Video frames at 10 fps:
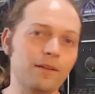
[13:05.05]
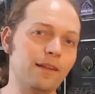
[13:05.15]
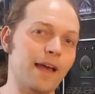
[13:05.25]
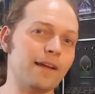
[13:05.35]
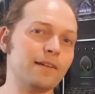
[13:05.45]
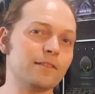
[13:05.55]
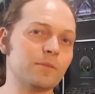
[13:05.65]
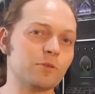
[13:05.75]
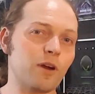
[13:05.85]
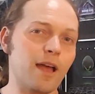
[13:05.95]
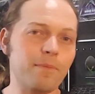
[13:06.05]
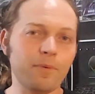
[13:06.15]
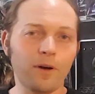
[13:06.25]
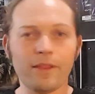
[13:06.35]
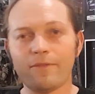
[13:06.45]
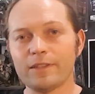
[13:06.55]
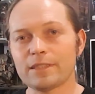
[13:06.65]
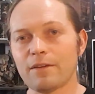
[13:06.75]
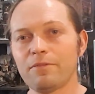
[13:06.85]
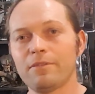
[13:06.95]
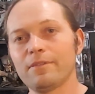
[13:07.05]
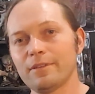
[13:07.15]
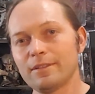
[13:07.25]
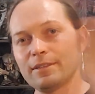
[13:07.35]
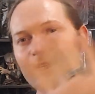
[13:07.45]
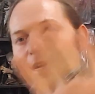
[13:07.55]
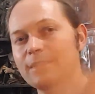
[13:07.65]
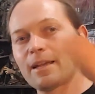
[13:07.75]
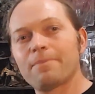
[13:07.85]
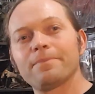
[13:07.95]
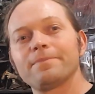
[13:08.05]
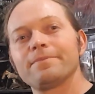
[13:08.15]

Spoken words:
like, subscribe, all that fun stuff. See you next time.